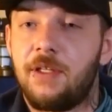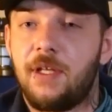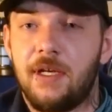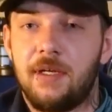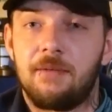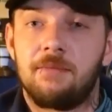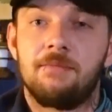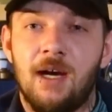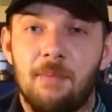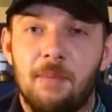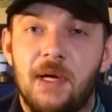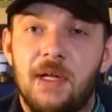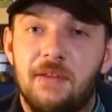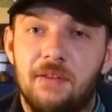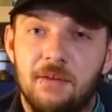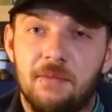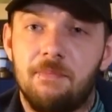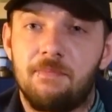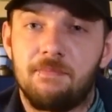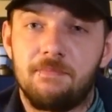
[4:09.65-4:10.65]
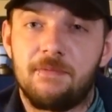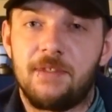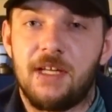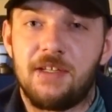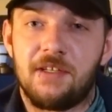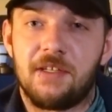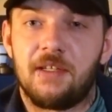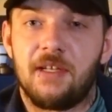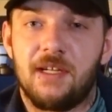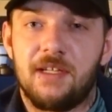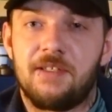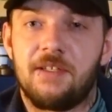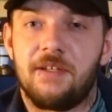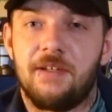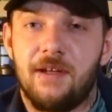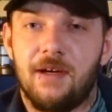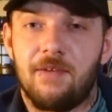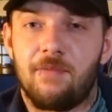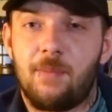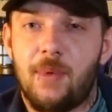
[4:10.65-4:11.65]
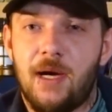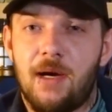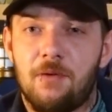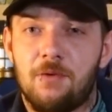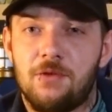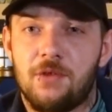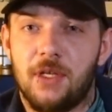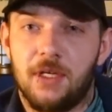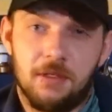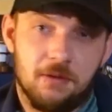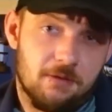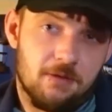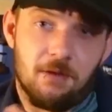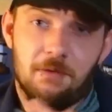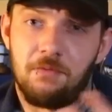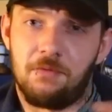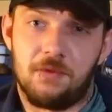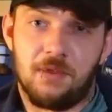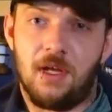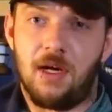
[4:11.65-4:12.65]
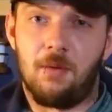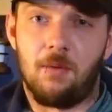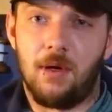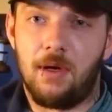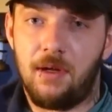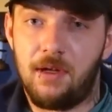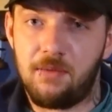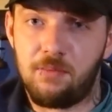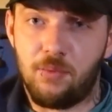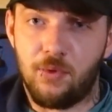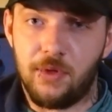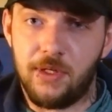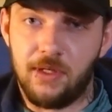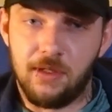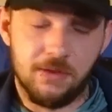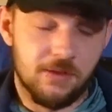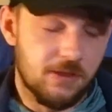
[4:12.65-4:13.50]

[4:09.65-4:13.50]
then I made the designated knife pouch thing, so it was like, well, that's pointless.